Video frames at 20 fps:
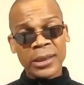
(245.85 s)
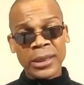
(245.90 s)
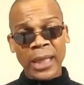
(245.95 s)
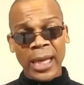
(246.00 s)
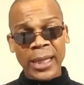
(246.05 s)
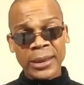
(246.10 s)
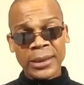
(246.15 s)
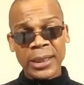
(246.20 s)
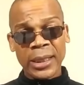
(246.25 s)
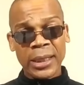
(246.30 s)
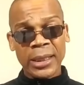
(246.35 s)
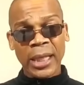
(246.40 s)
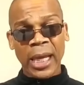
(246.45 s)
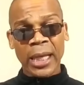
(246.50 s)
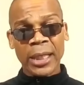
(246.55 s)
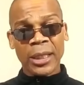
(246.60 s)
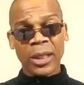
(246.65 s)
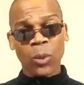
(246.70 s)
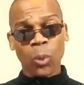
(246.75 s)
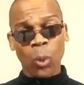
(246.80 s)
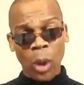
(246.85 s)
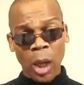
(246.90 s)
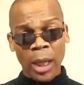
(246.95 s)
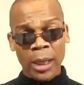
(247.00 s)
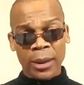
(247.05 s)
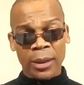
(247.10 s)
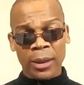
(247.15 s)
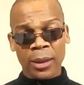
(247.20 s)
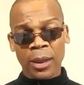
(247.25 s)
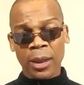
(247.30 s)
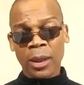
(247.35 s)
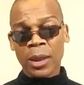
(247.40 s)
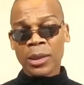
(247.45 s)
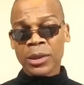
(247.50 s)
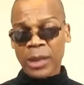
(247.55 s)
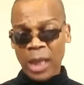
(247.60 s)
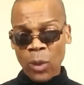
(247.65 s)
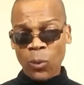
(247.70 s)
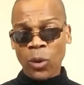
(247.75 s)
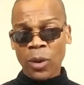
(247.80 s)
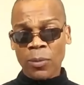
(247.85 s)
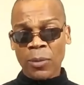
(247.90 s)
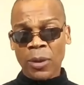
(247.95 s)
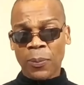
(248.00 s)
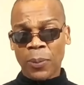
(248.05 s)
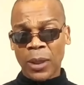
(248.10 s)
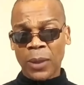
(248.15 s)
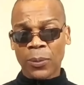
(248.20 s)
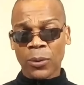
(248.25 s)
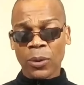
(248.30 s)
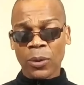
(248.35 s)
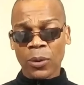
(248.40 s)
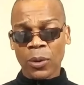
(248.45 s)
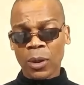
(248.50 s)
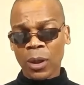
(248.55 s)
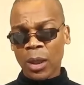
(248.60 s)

1991. Stay with me, people.